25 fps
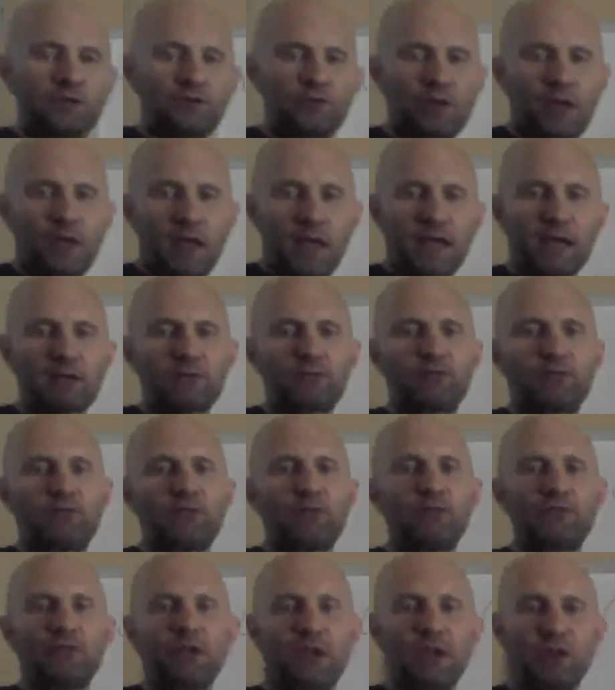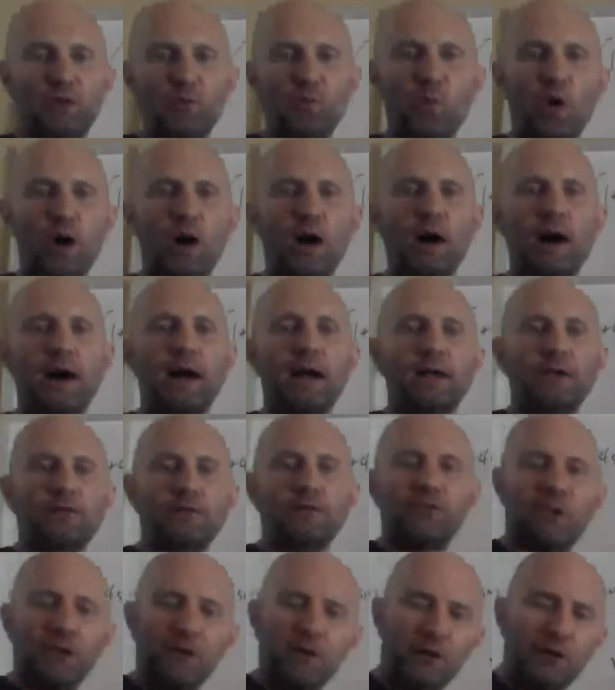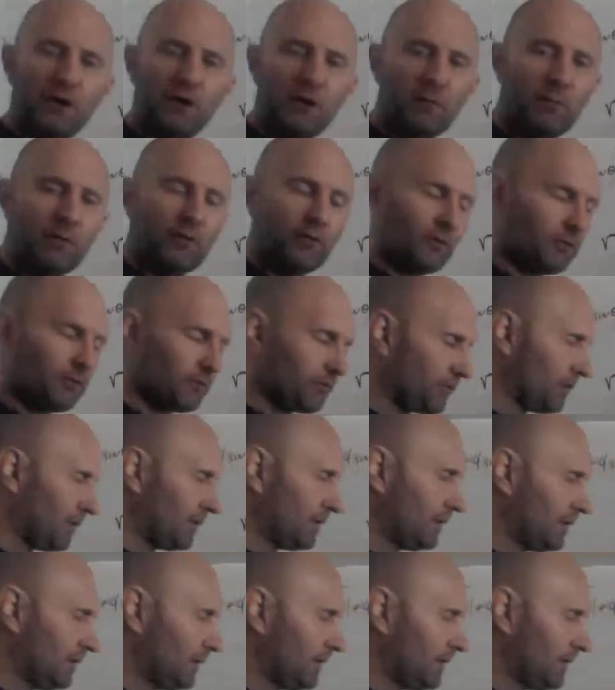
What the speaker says: to x's and y's and numbers.